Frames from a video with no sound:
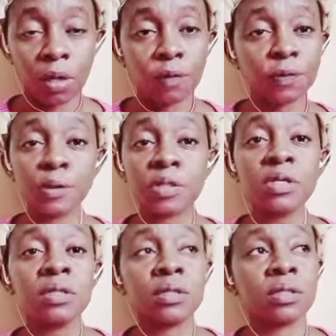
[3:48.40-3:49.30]
for
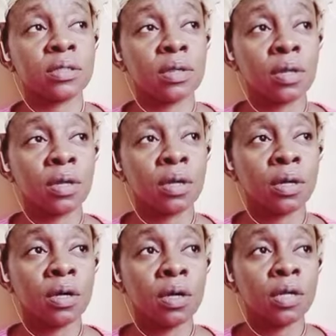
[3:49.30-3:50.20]
seeds,
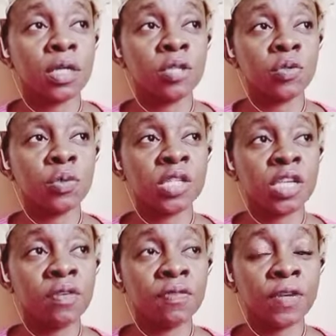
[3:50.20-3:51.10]
it will
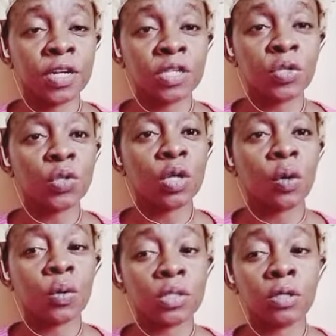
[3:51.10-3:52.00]
give an extra
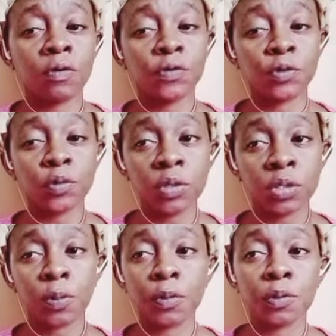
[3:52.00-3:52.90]
coating of
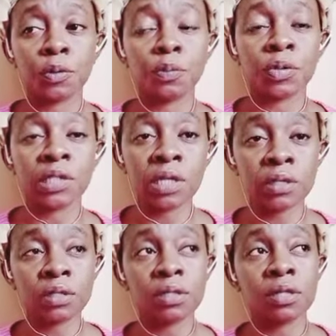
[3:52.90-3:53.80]
soot, which will
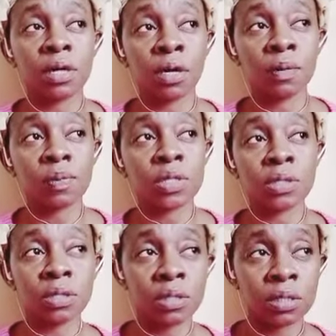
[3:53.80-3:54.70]
protect the
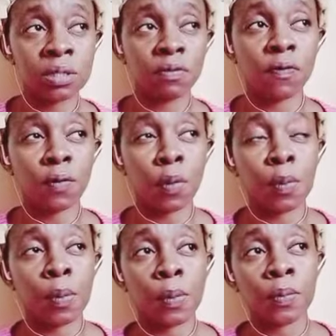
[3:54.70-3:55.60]
seeds from